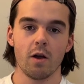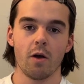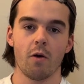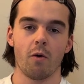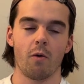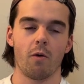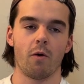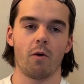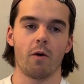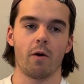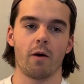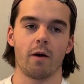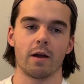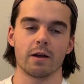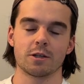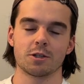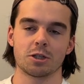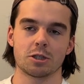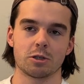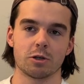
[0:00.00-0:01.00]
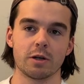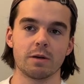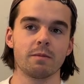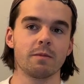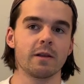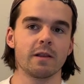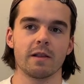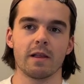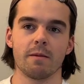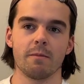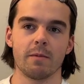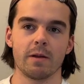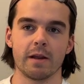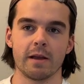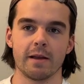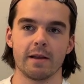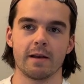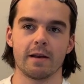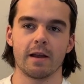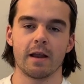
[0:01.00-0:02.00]
or extremely
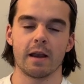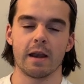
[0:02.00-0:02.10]
limited,